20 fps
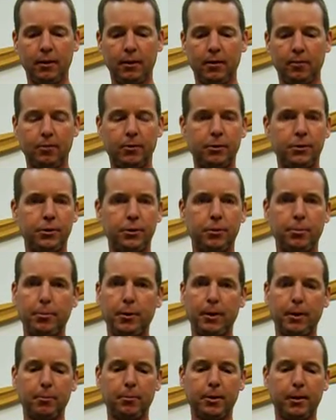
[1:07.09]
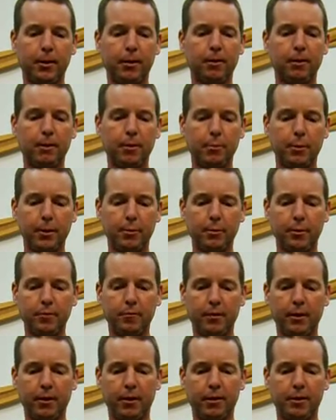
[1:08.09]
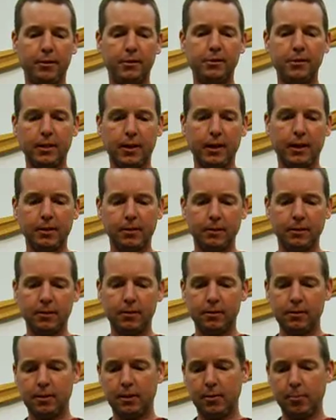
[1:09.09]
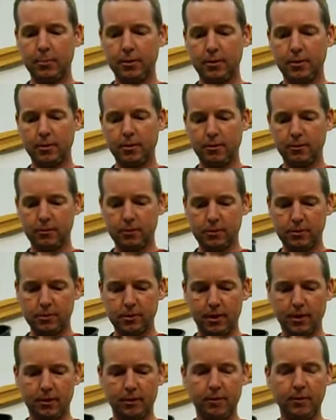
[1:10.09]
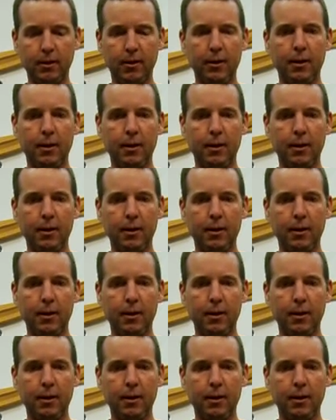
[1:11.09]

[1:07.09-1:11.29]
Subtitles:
which you probably aren't going to be able to find exactly the same materials as I do,